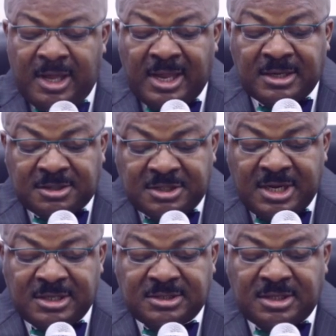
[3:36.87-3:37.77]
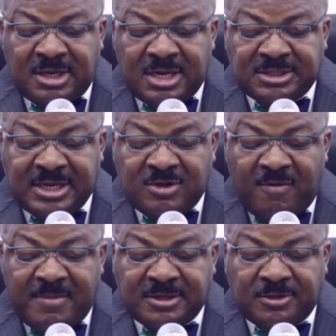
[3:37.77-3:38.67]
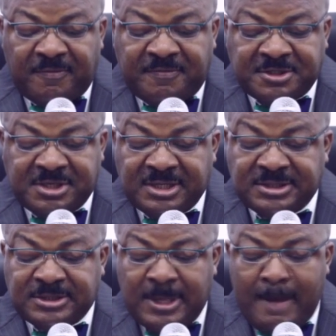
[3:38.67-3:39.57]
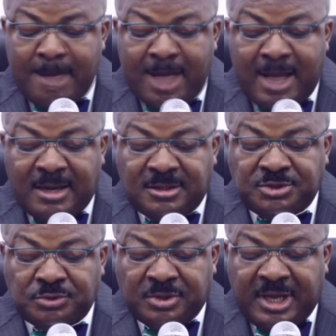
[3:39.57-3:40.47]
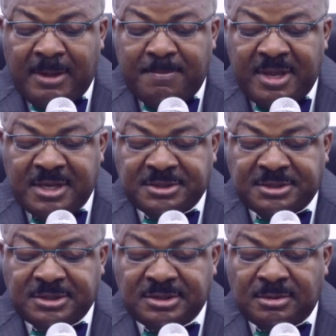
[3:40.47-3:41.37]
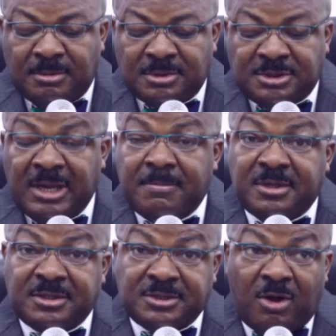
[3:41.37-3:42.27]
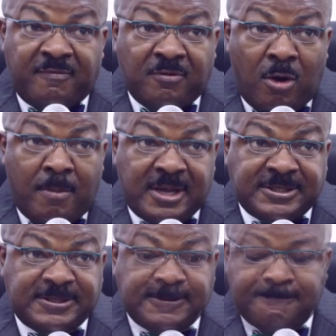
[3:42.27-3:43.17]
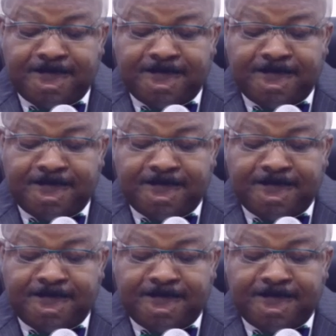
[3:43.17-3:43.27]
in trade-related government officials, and UK-based chambers of commerce.